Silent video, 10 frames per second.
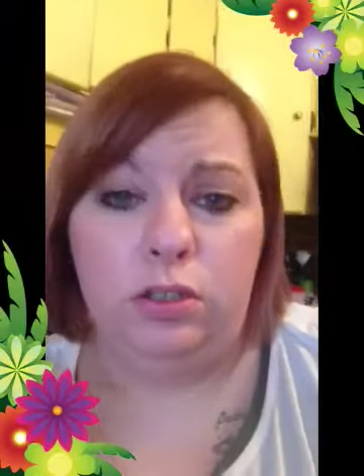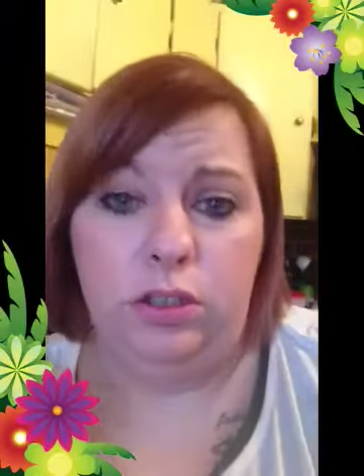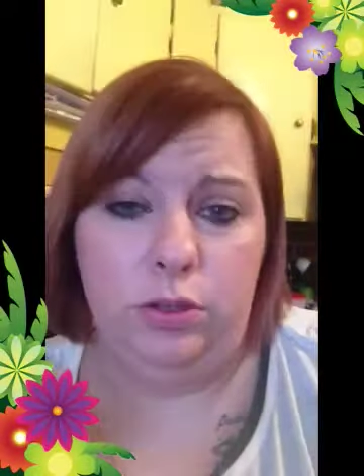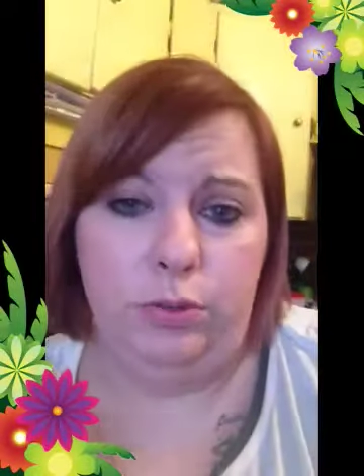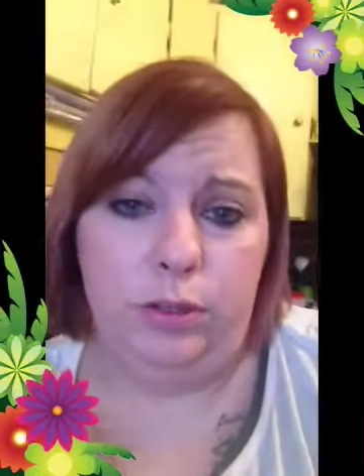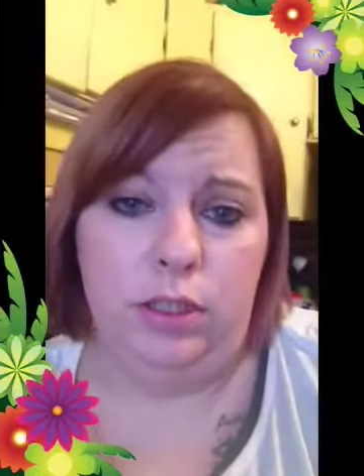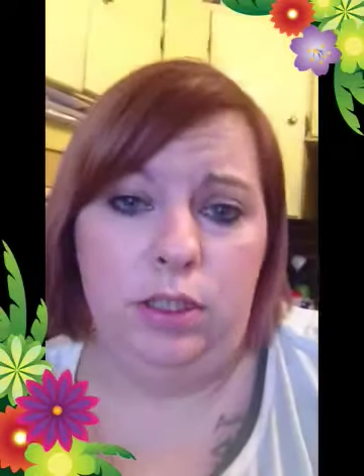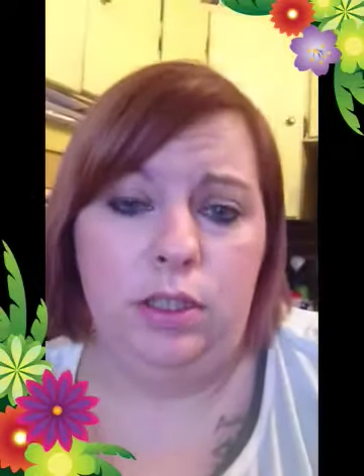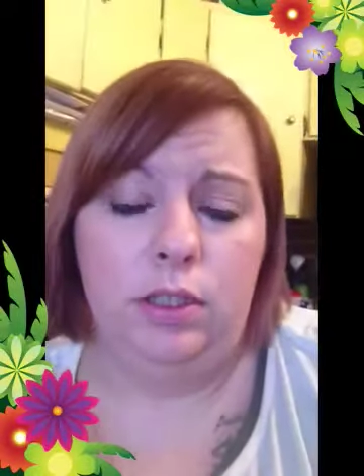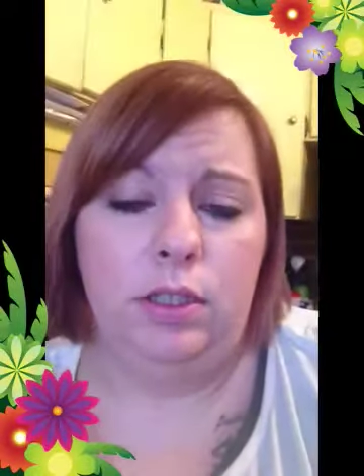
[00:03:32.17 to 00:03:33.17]

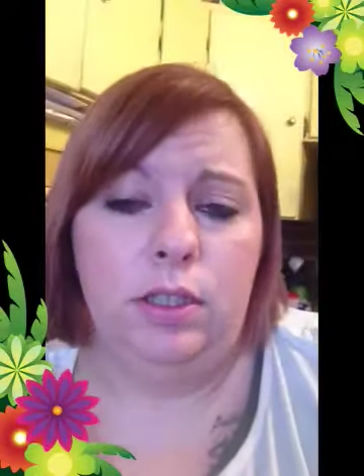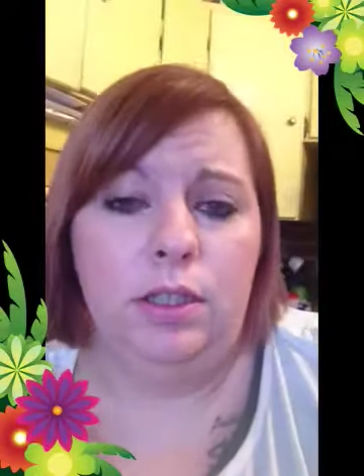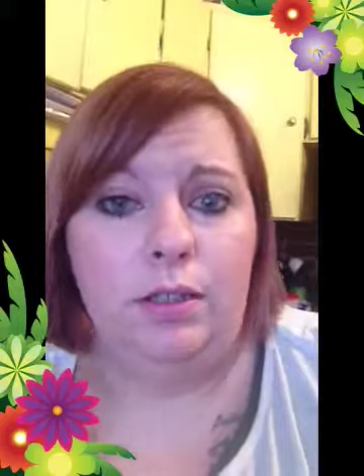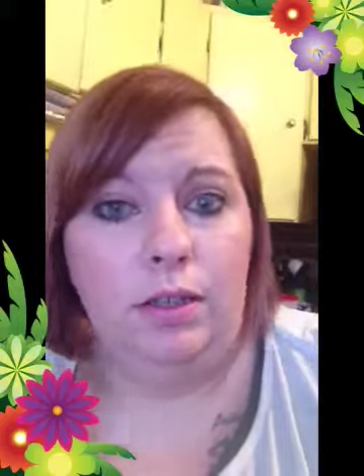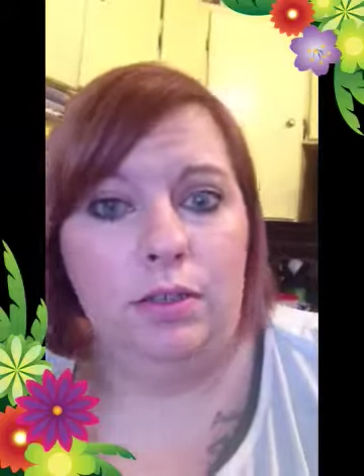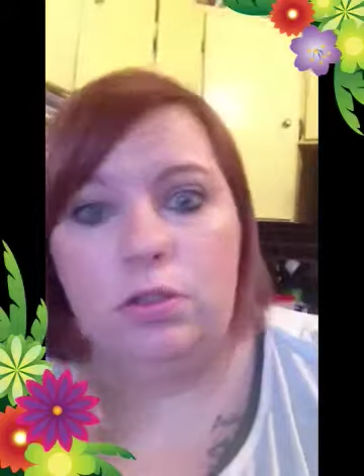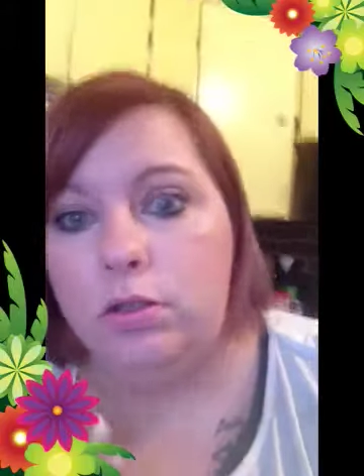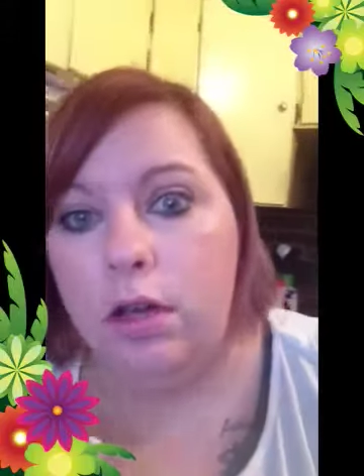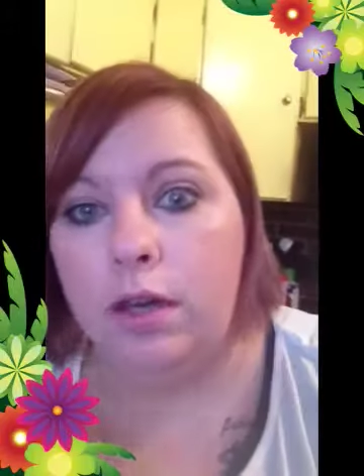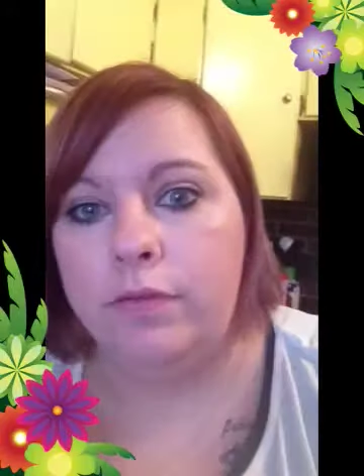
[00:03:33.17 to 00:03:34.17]
dewy and
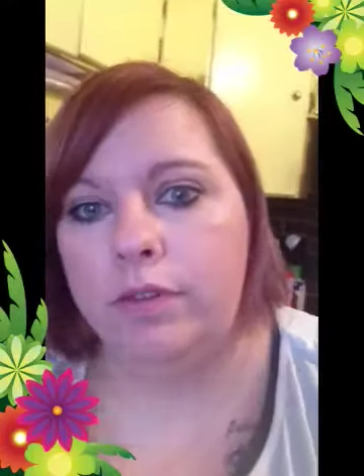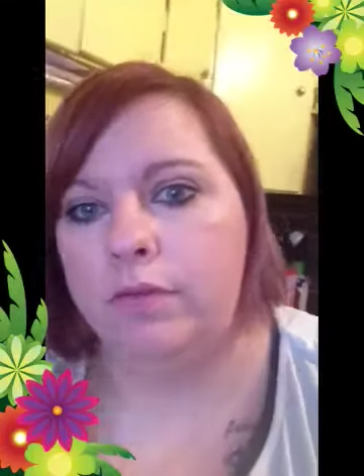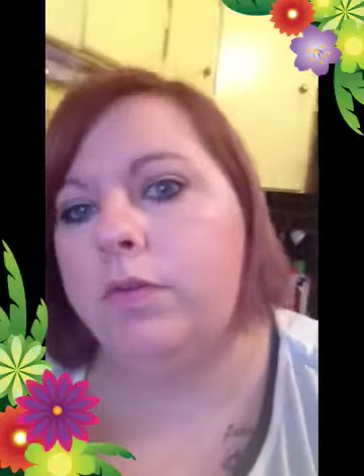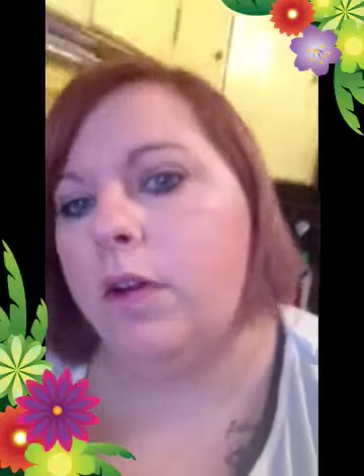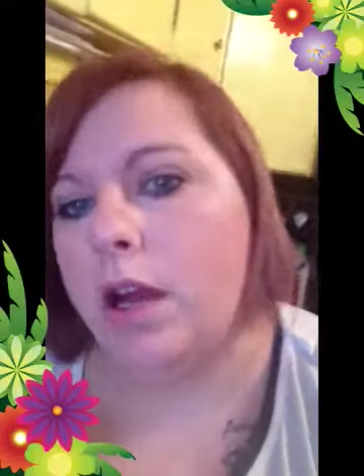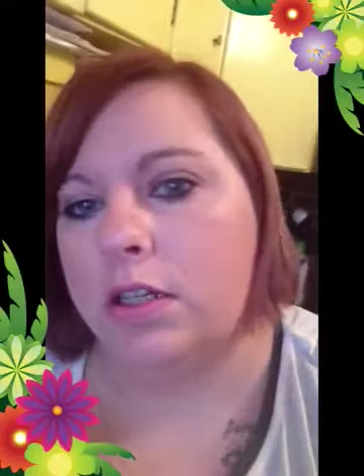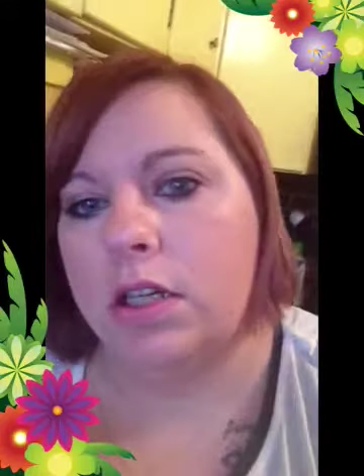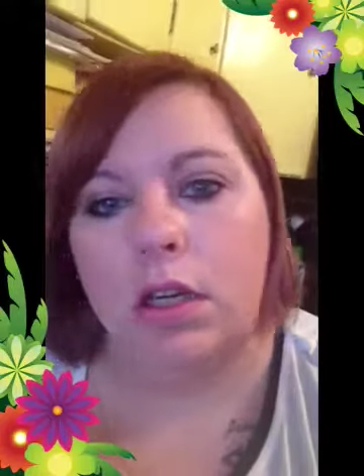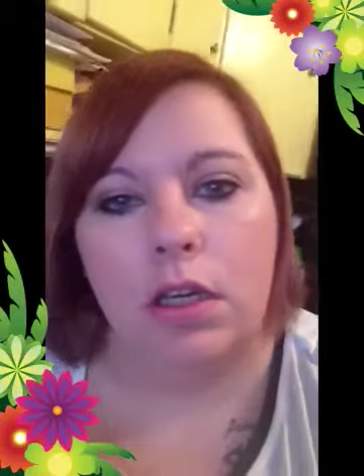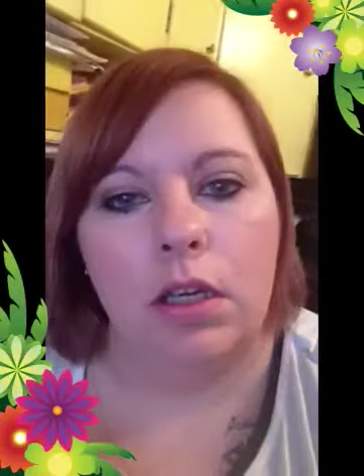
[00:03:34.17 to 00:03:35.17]
soft and fresh,